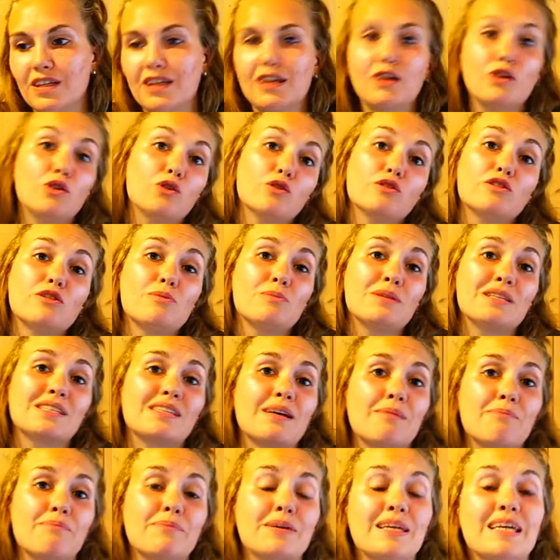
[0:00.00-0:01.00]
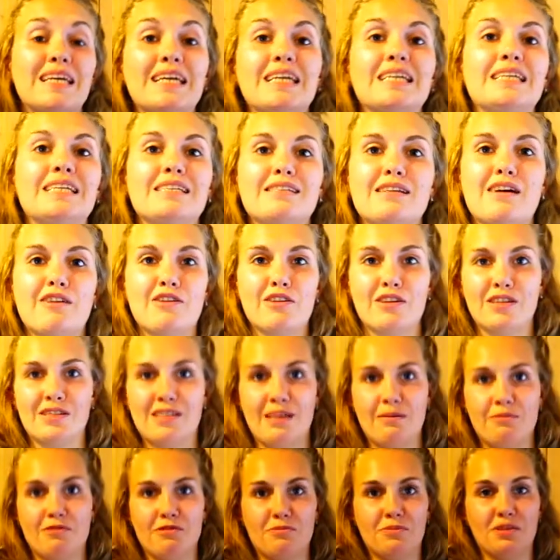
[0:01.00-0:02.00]
Also means that bikinis are
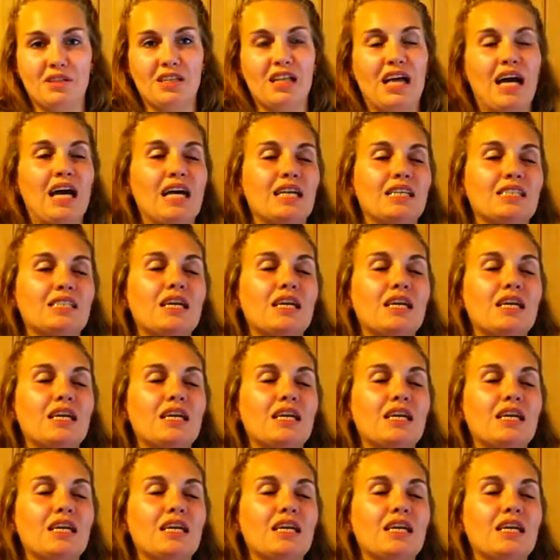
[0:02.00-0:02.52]
acceptable, and